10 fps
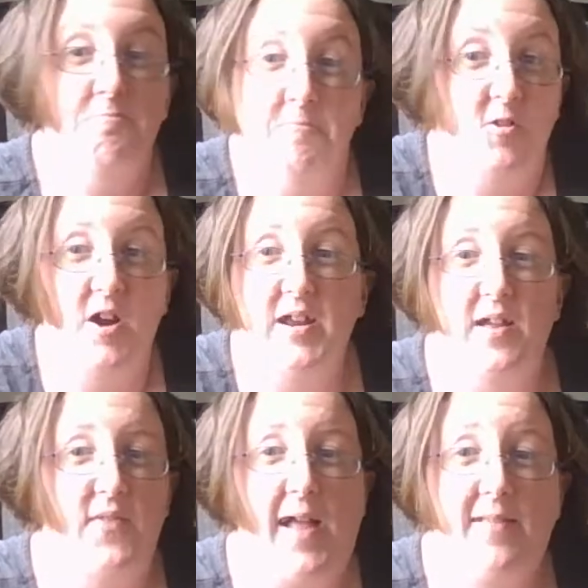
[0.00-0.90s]
Great. If
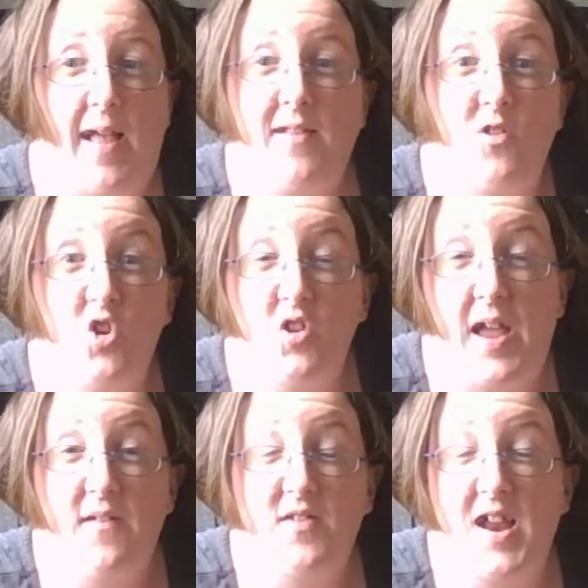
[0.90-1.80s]
that's your
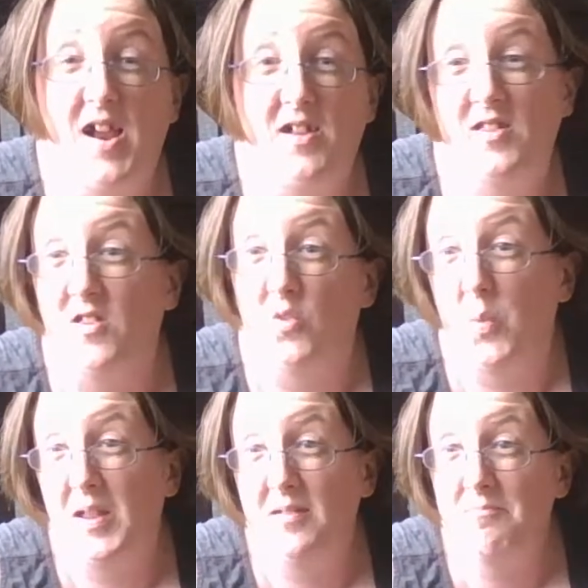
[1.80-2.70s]
lifestyle to
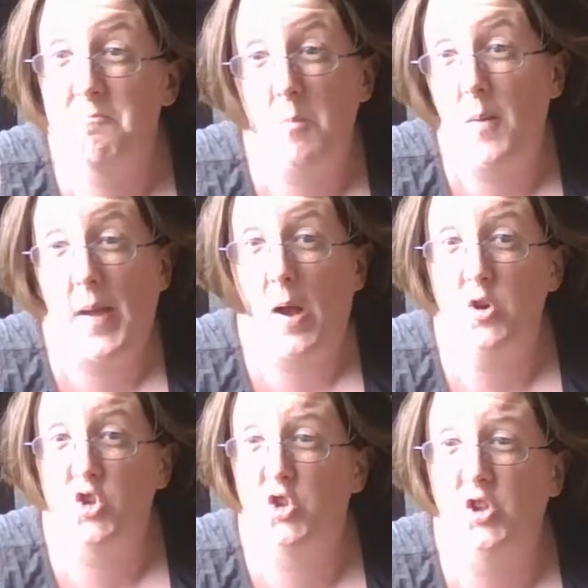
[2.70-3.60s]
swing, more power
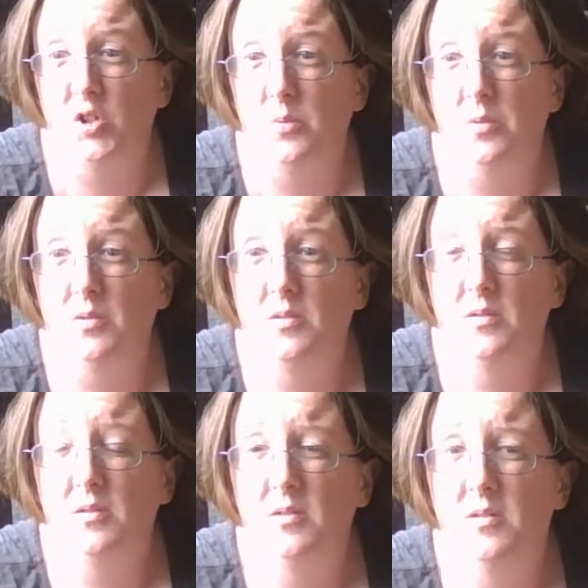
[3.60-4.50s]
to you.
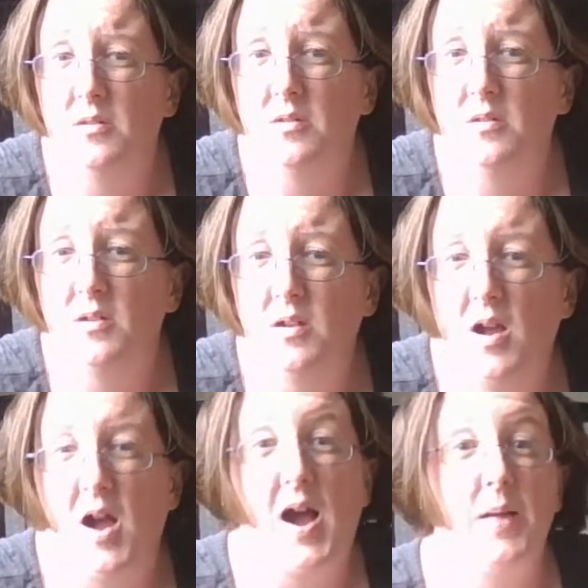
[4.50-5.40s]

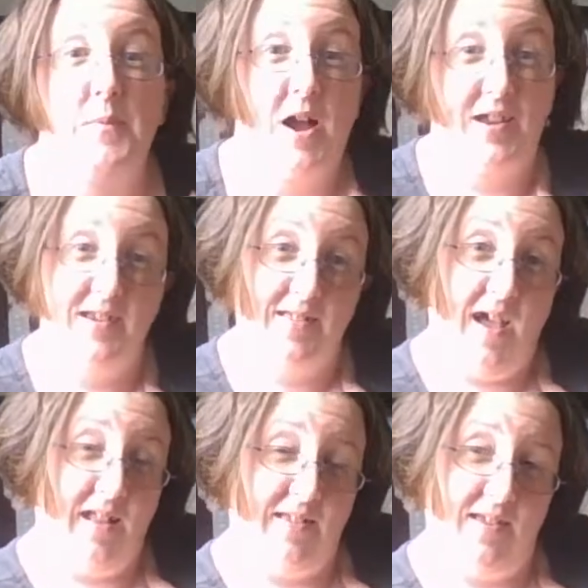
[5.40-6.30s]
I'm not into
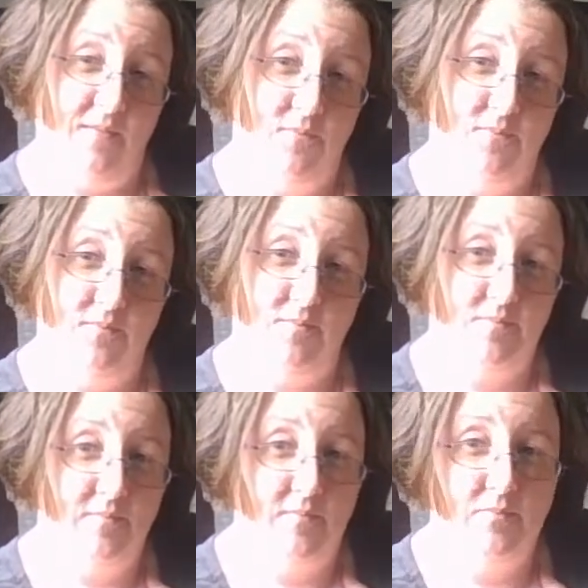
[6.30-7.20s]
that.
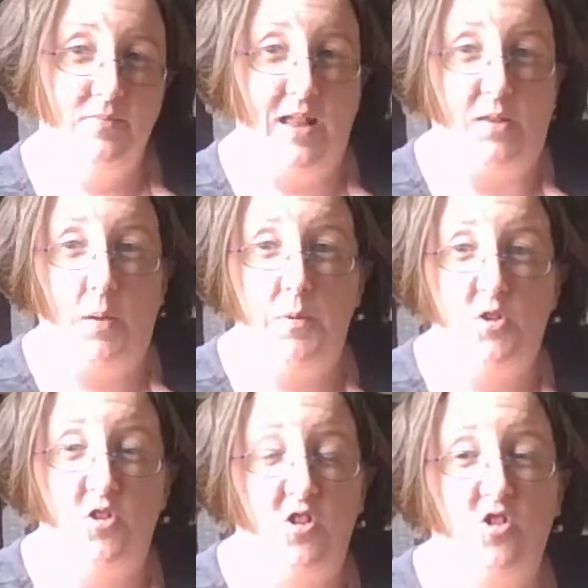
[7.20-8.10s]
That's my
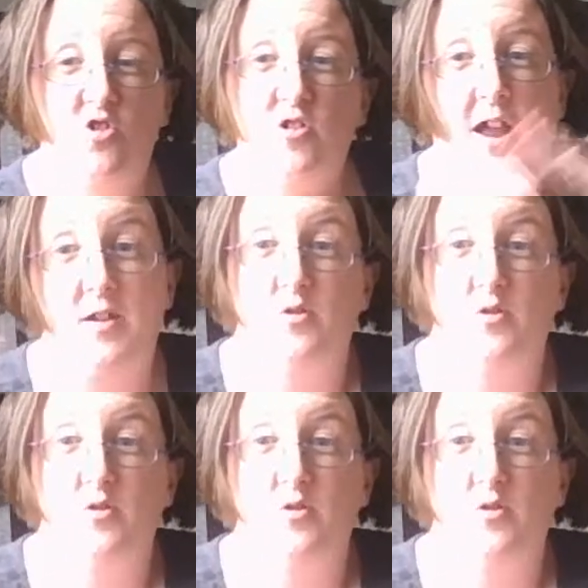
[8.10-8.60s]
personal decision.